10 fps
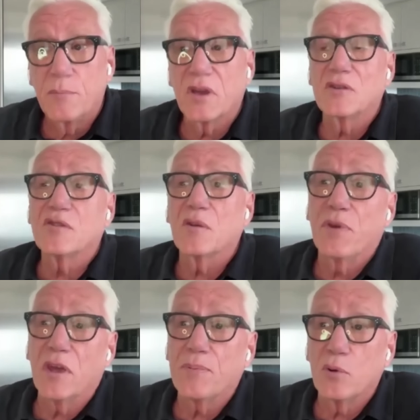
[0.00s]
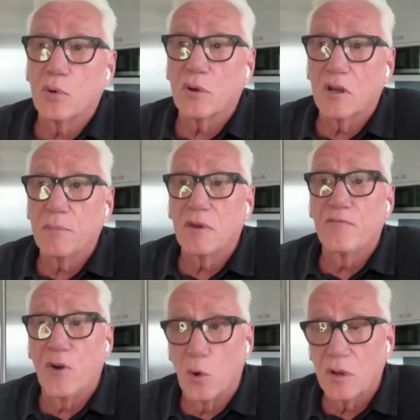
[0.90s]
because the people who are going to
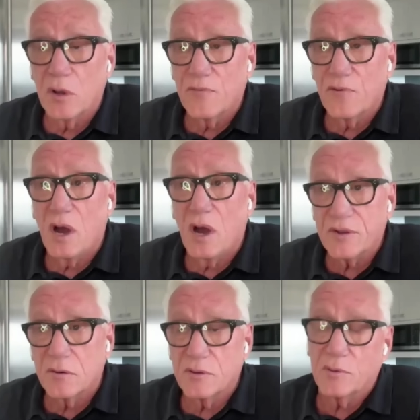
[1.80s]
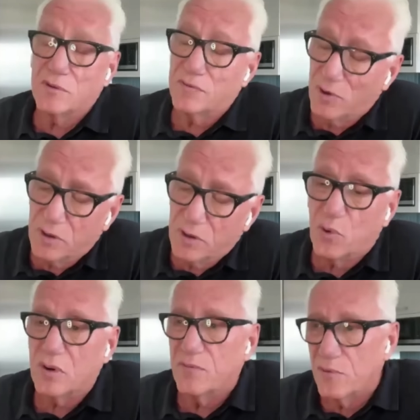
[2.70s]
be voting for Oscars, which is very
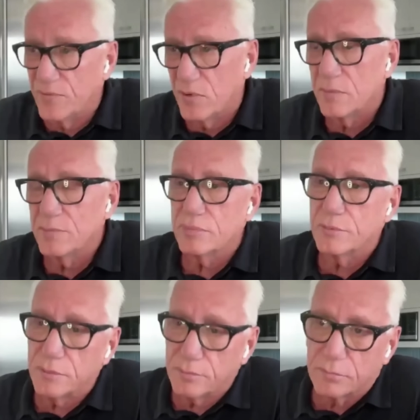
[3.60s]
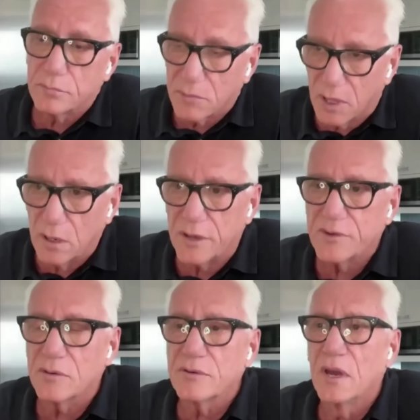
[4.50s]
important for a film to get
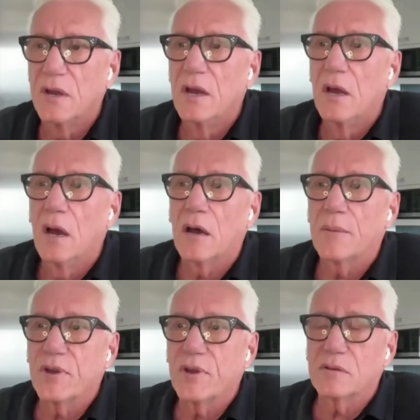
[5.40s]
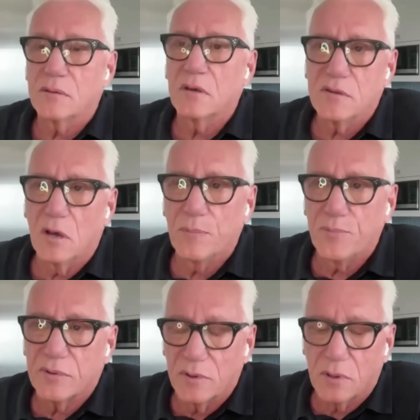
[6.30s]
Oscars, because it does help
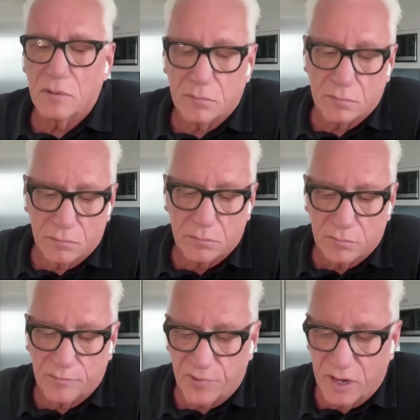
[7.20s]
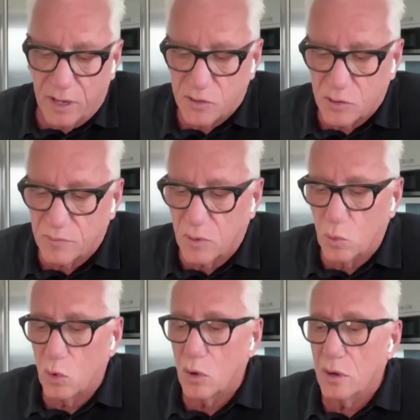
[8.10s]
with the financial
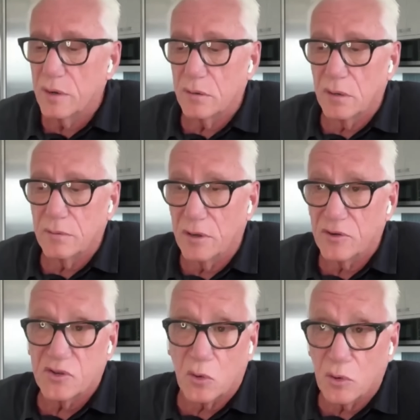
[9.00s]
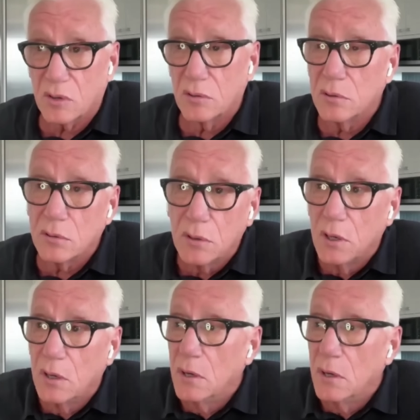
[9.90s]
reward and the historical